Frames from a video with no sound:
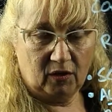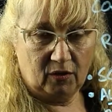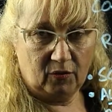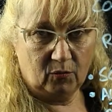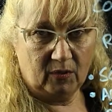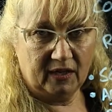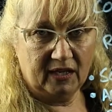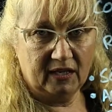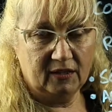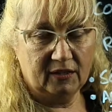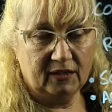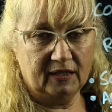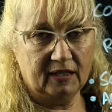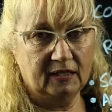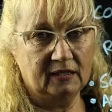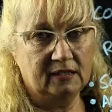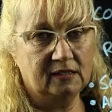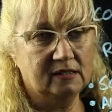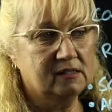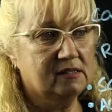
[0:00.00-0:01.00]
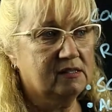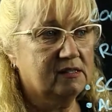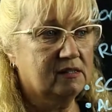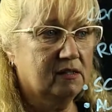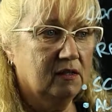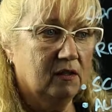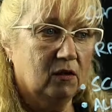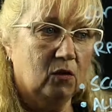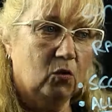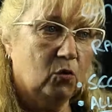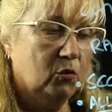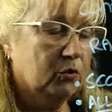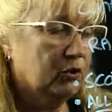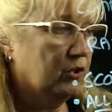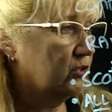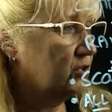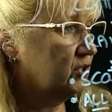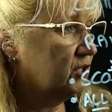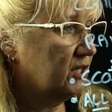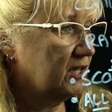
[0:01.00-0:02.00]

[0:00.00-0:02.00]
three things, or you're